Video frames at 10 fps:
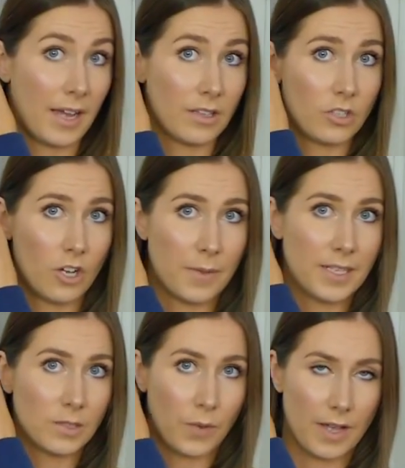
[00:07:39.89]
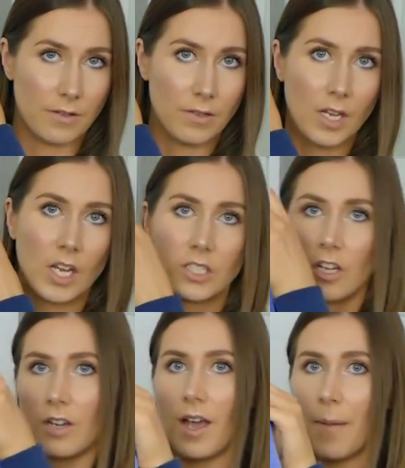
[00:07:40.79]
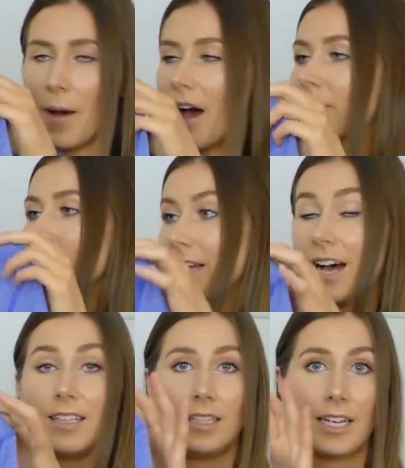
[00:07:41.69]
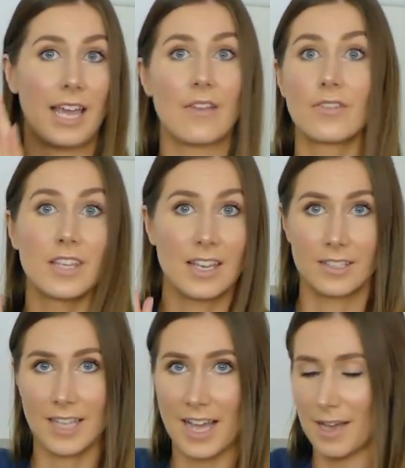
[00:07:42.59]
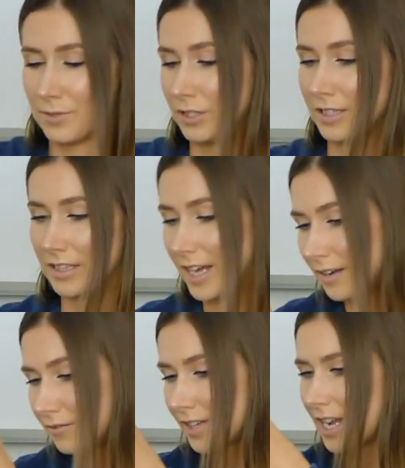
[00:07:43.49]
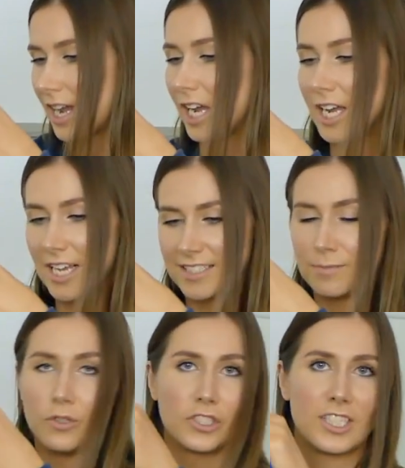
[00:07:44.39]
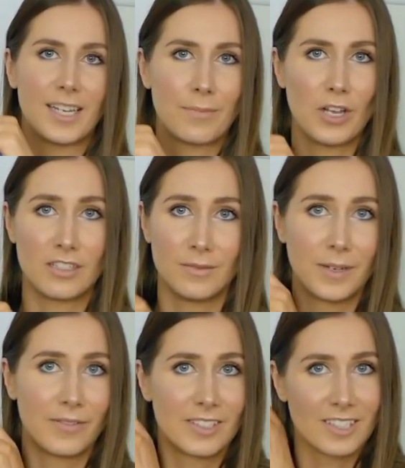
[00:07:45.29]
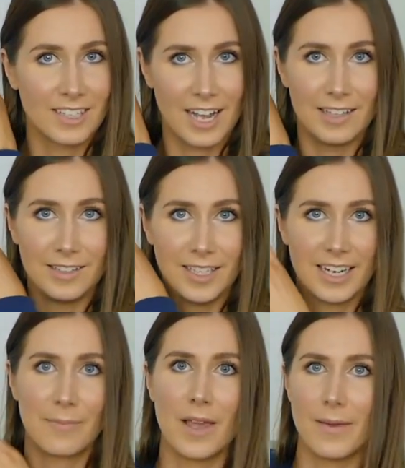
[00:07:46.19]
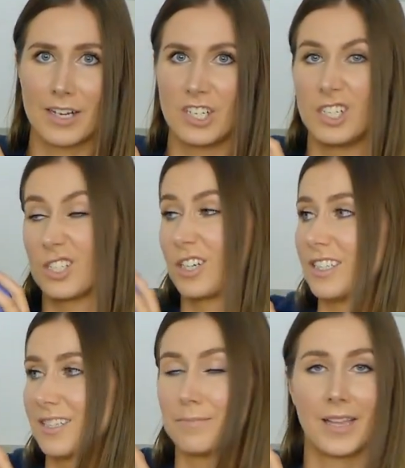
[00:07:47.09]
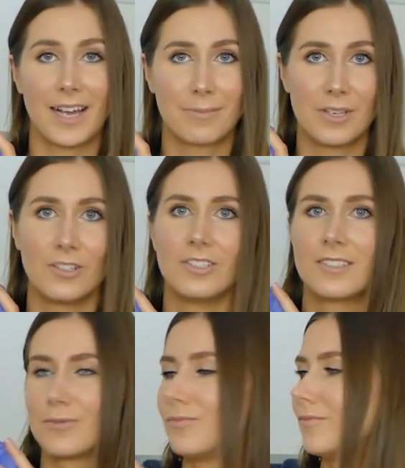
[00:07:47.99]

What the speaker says: of the top as well. So apart from the color, like everything else I absolutely love. It's more so like personal preference on the color. Like maybe I should have just got this in black because